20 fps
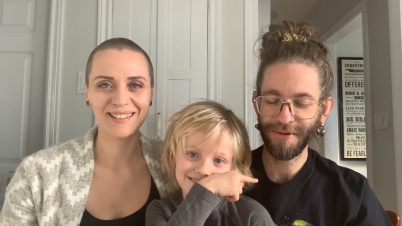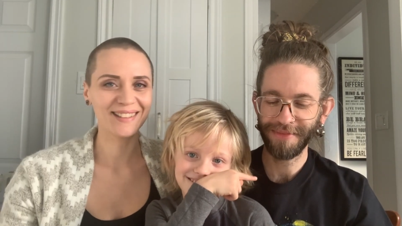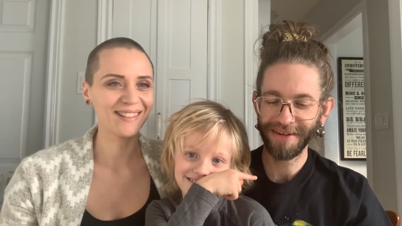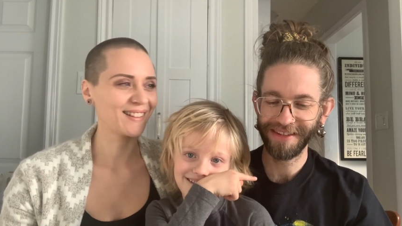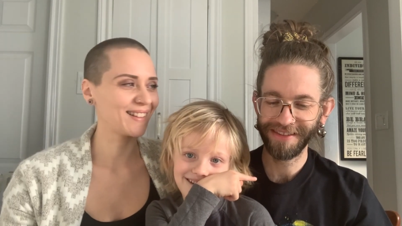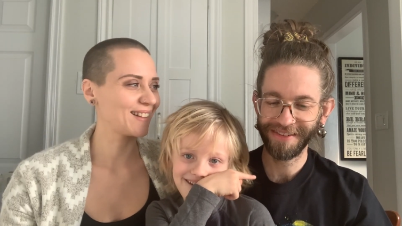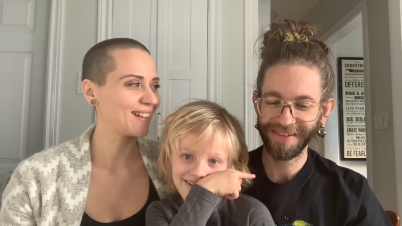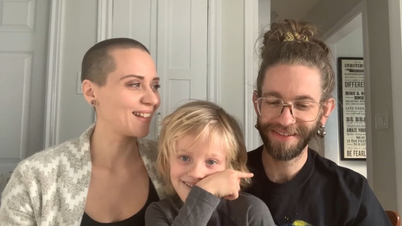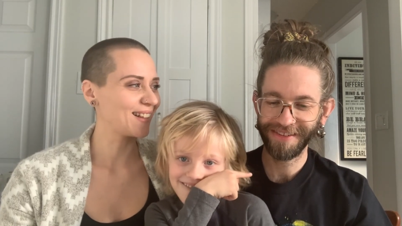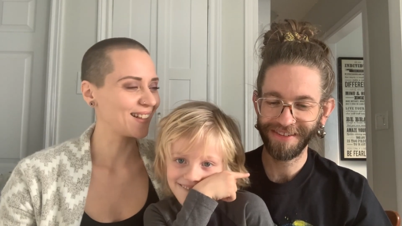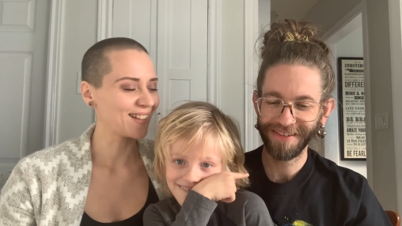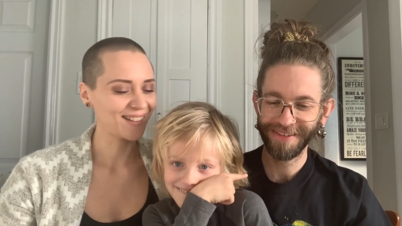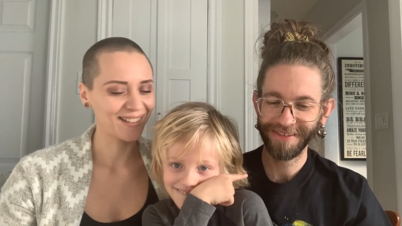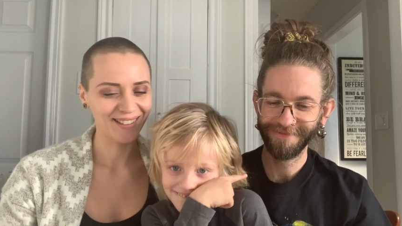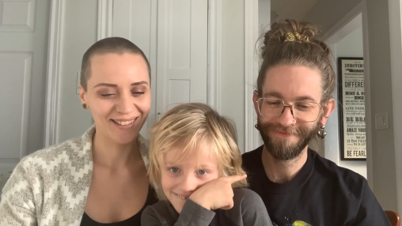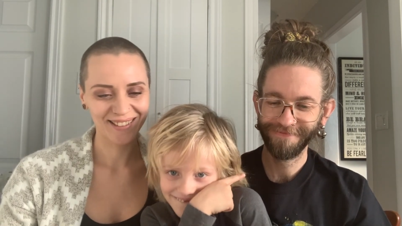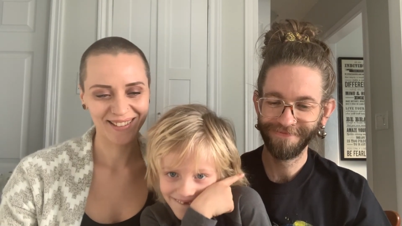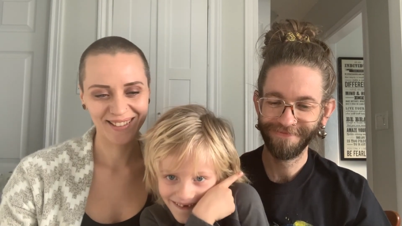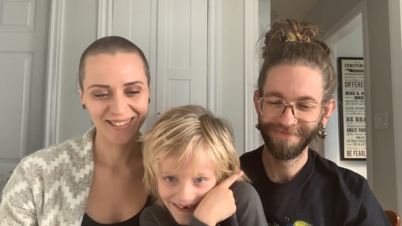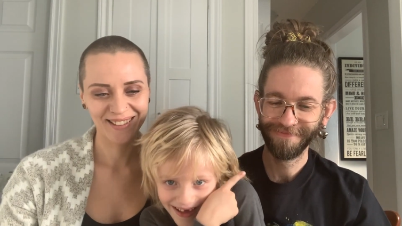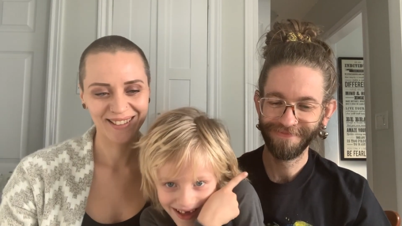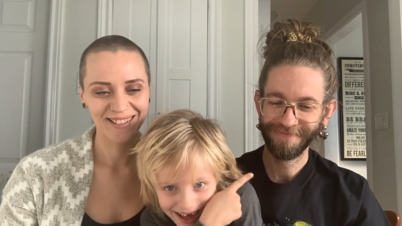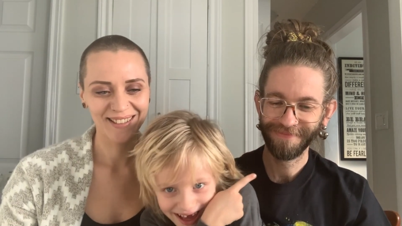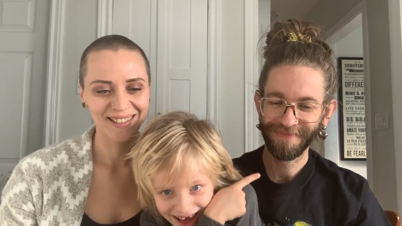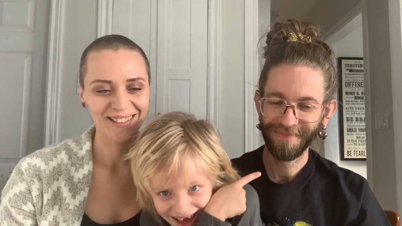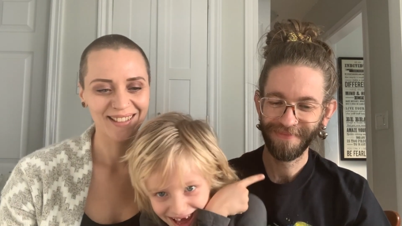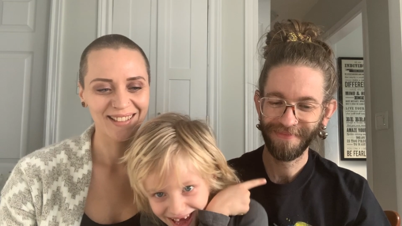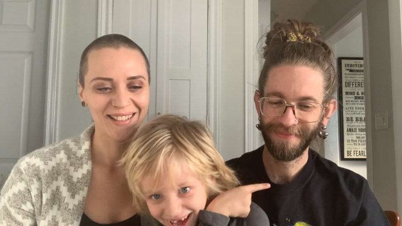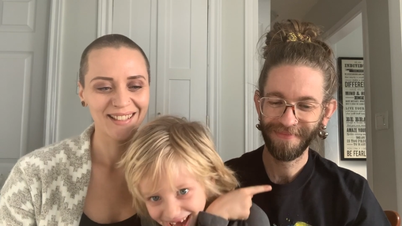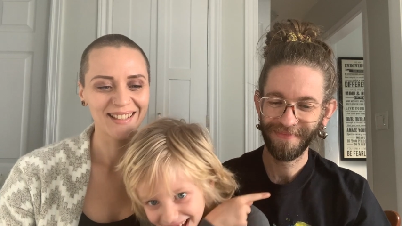Speaker 1: moments.
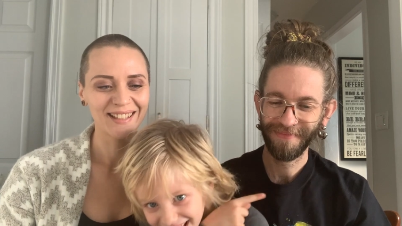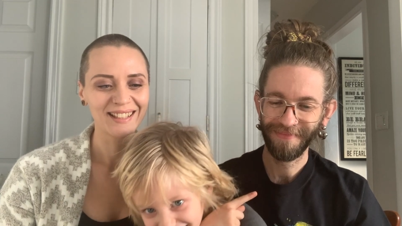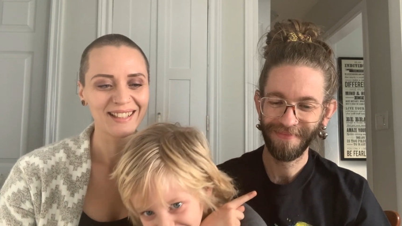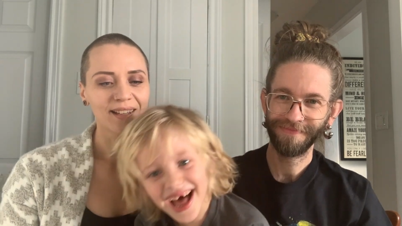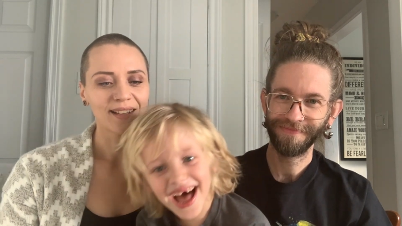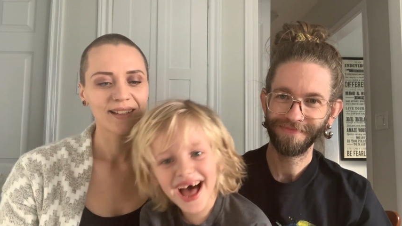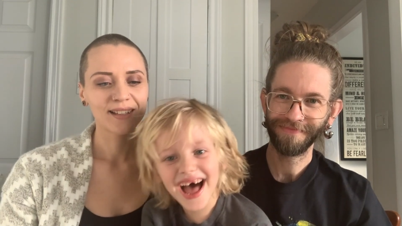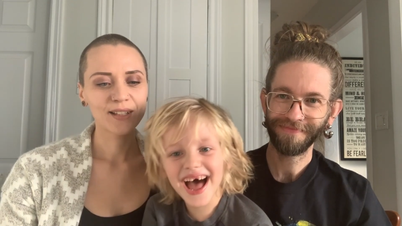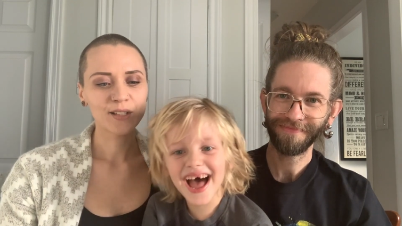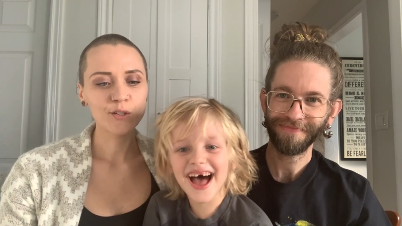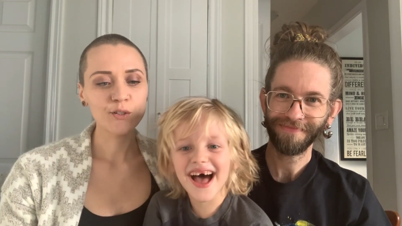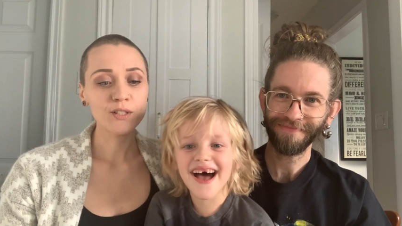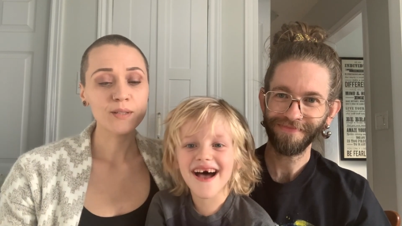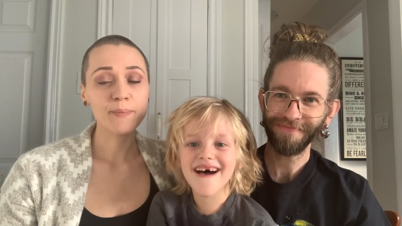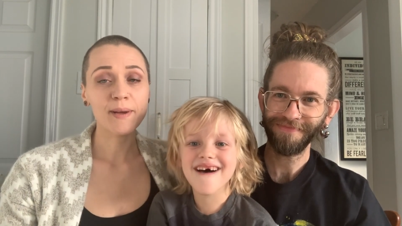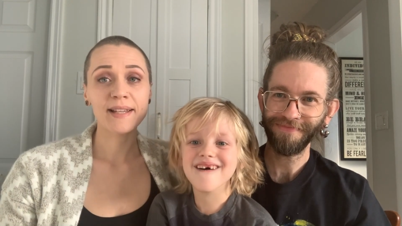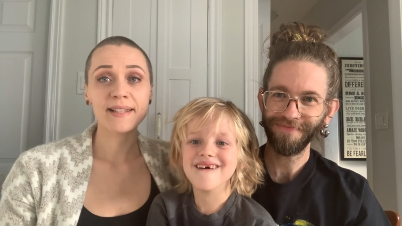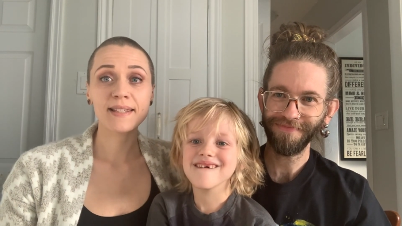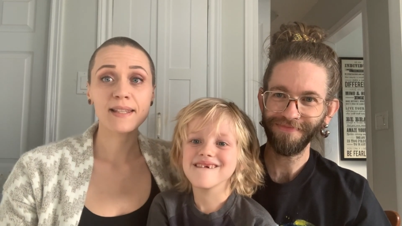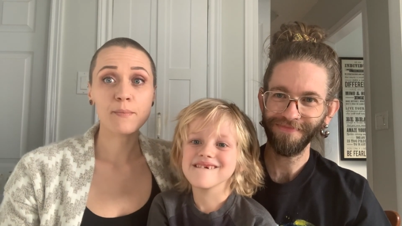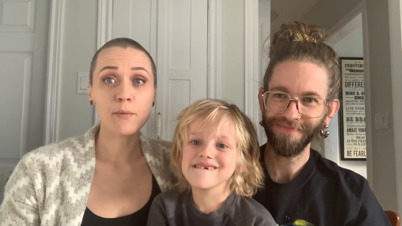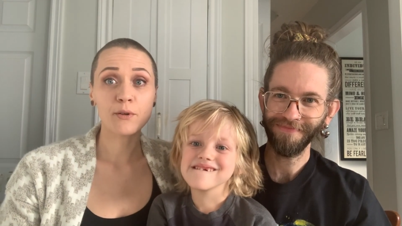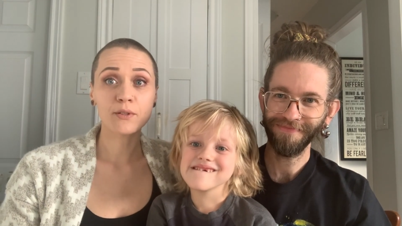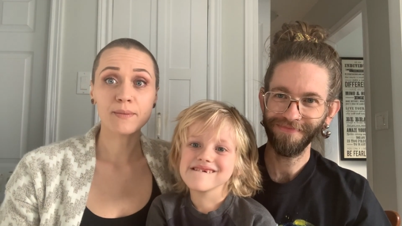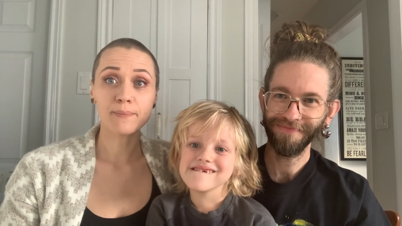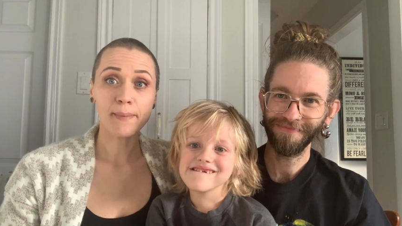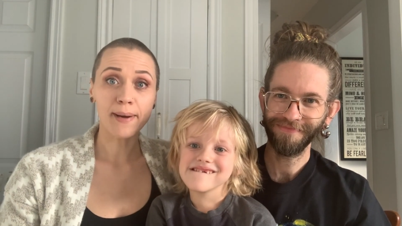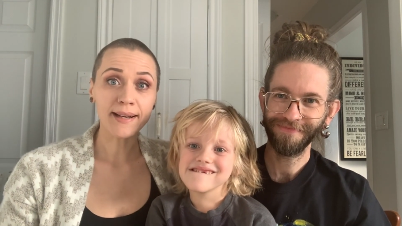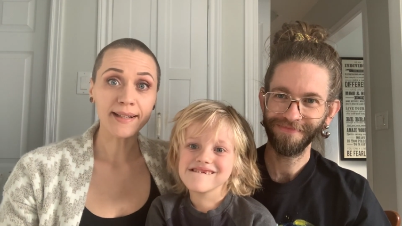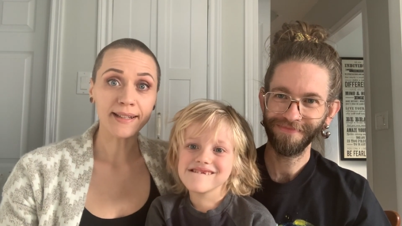Who spends the most
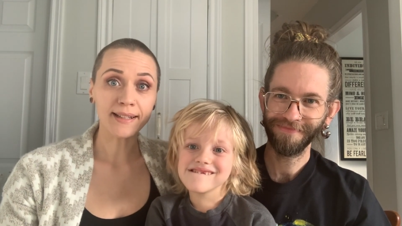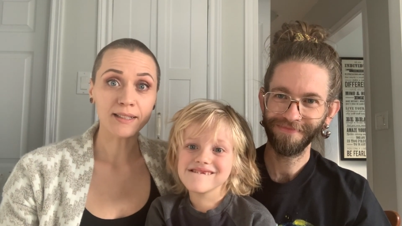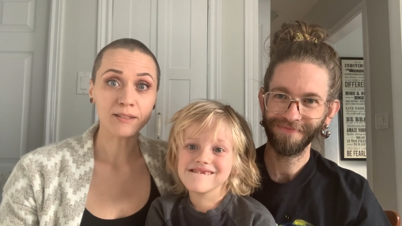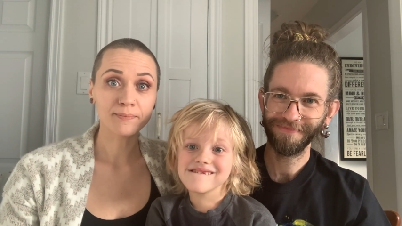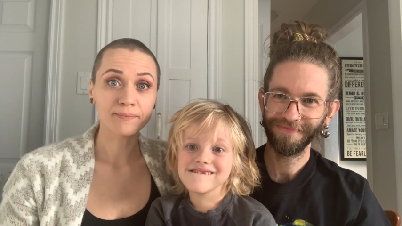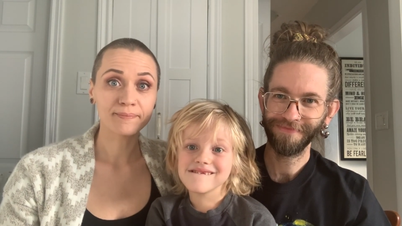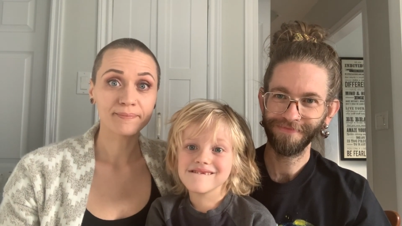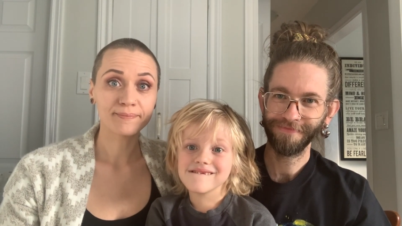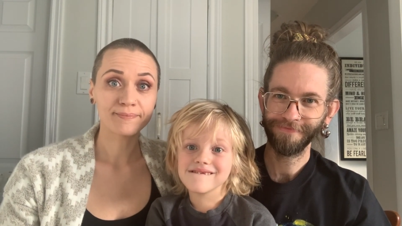money?